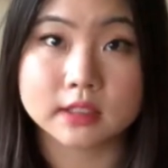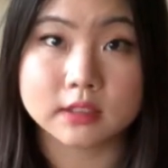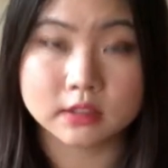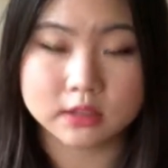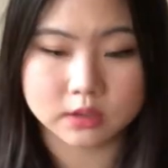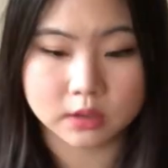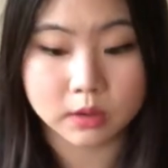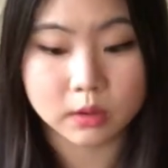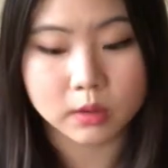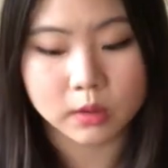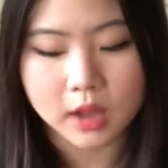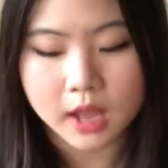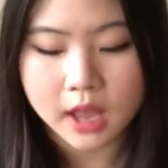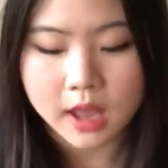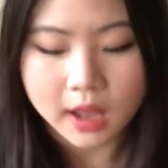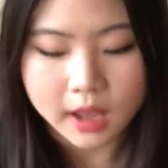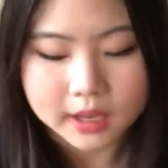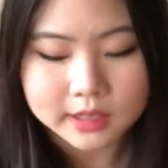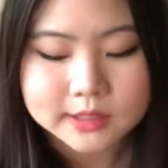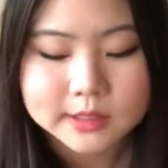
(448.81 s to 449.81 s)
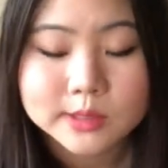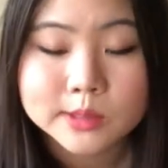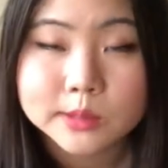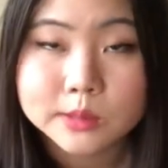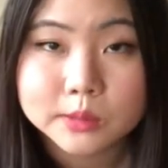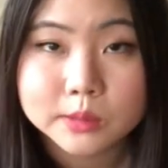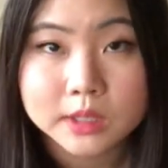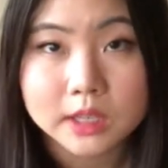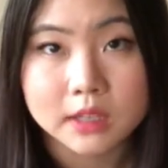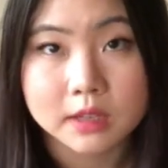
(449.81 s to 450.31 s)
and so as
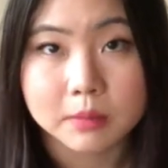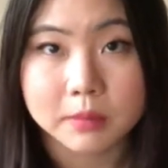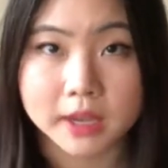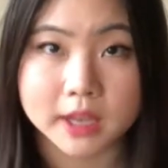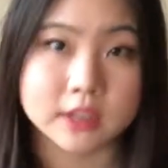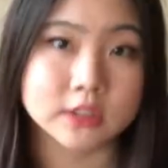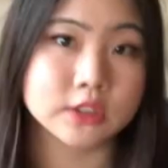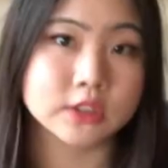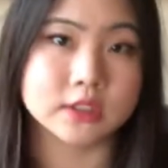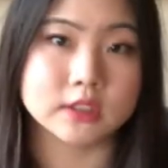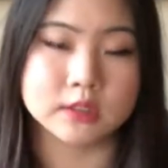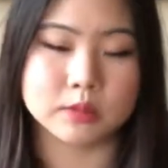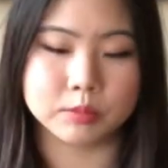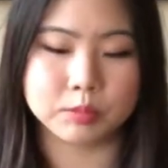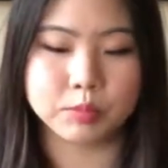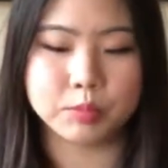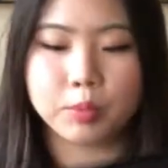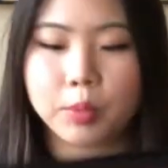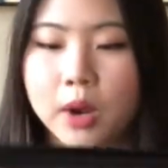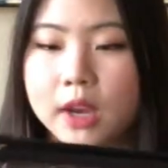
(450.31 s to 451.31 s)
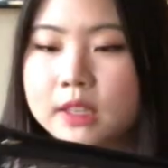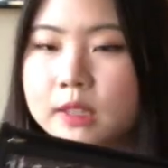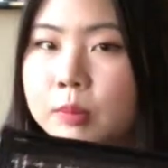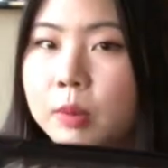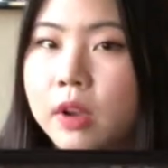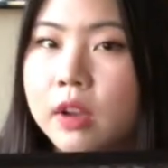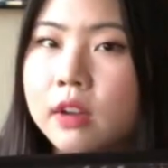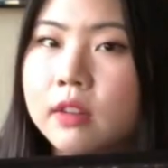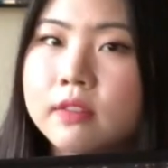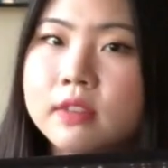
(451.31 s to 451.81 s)
you can imagine, the price
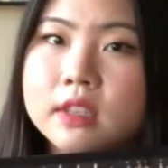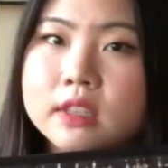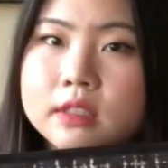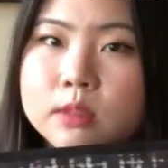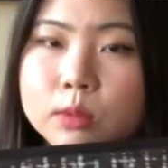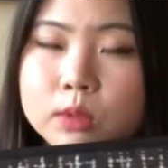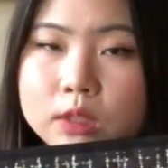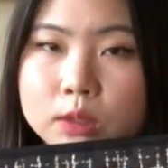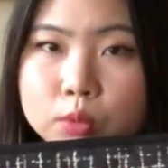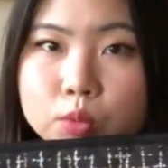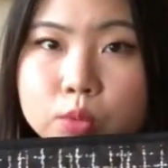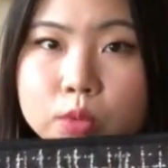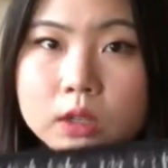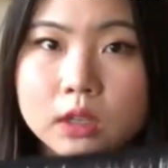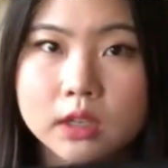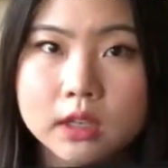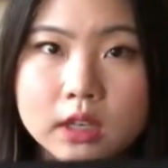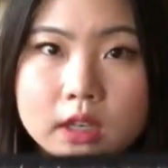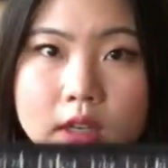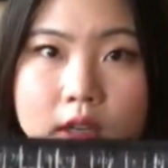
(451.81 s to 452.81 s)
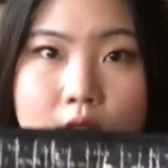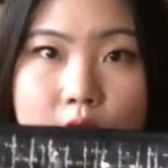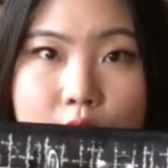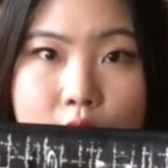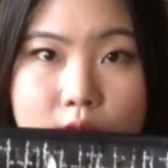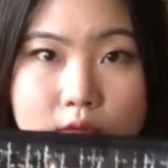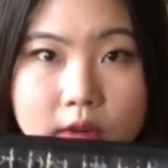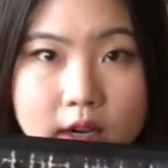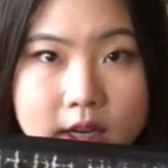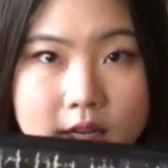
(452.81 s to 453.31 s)
point of this was really
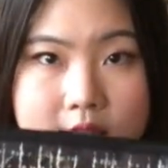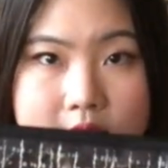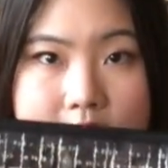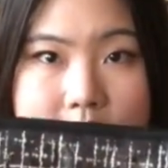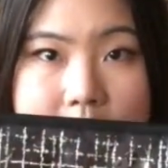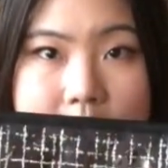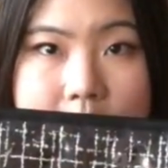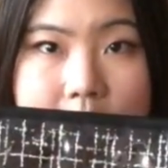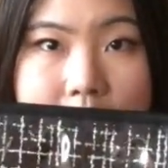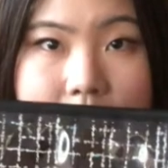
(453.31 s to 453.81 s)
great,